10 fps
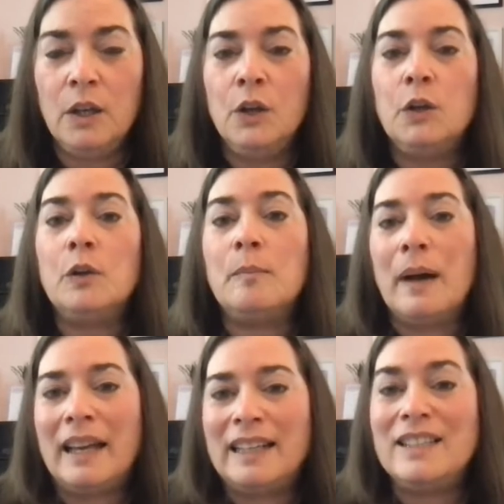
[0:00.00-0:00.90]
Your
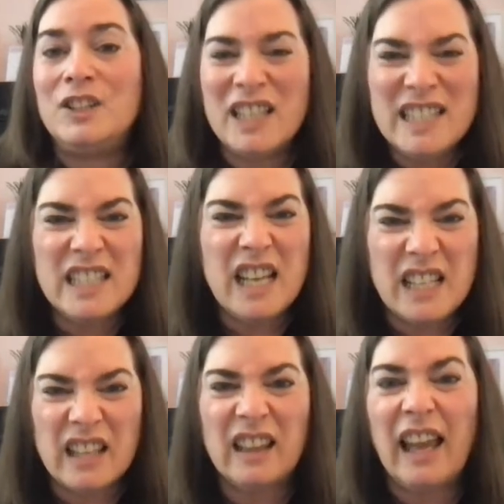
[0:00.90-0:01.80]
body just
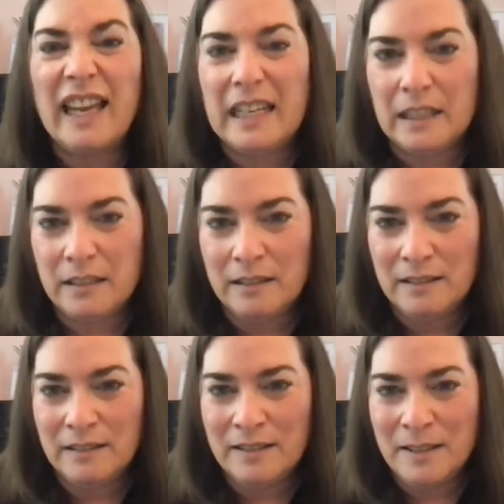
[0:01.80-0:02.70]
doesn't like it.
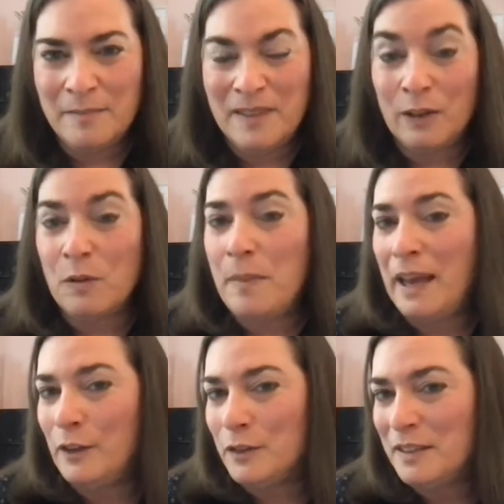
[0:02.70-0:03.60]
It
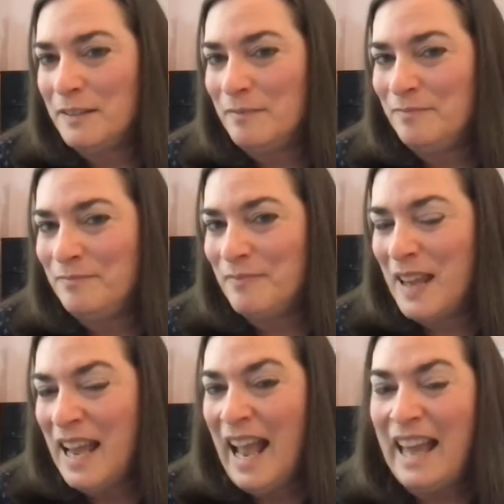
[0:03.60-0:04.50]
rebels
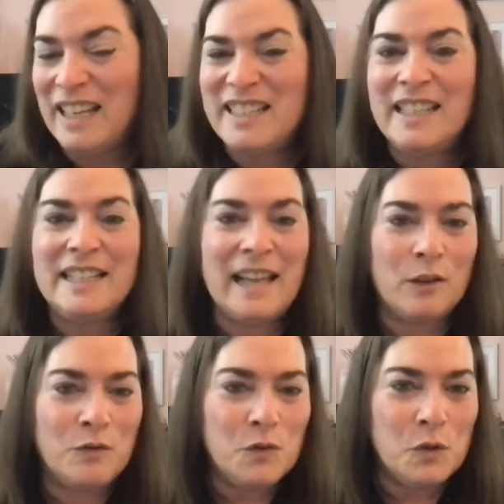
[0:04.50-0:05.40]
and it seeks
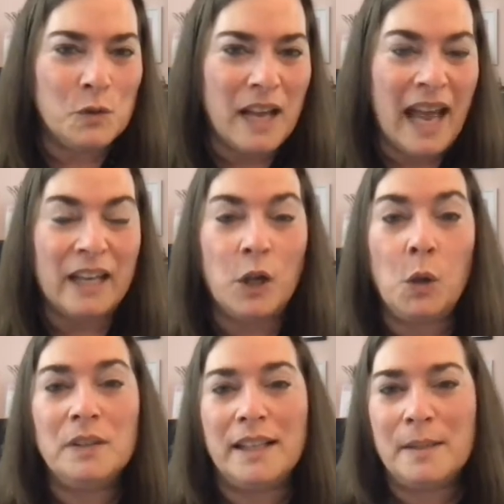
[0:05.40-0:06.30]
out food and it
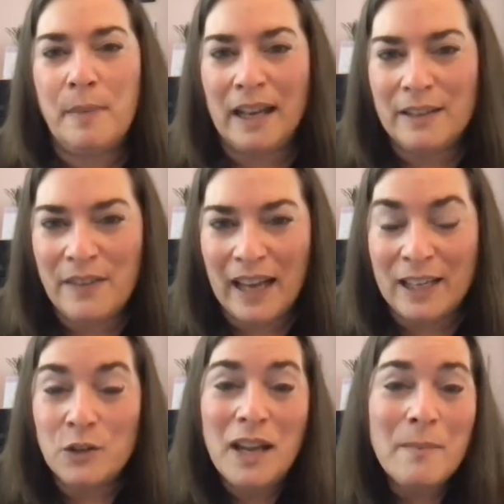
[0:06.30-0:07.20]
holds on to body fat, and
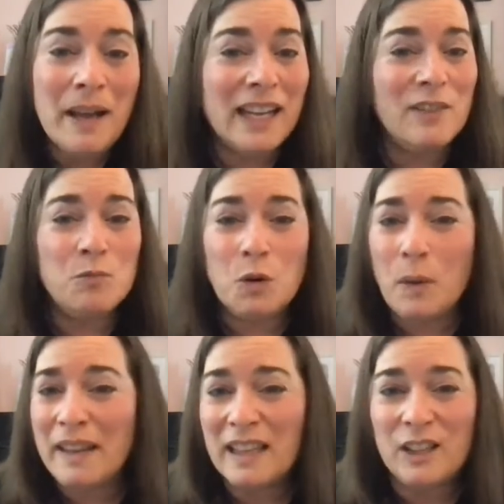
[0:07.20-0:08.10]
you gain back even more
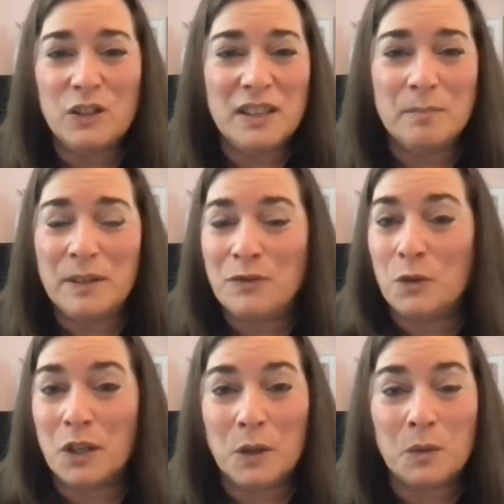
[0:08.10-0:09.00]
weight than you did
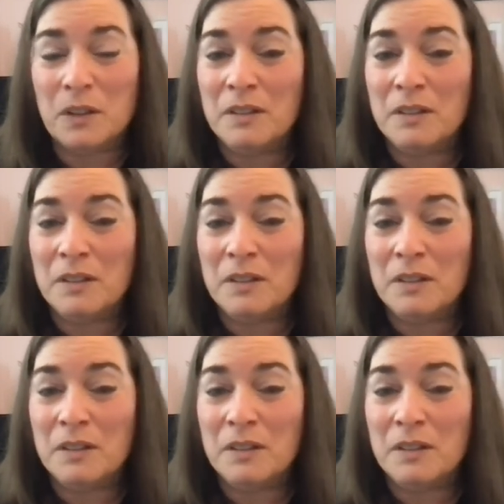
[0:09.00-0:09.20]
before you were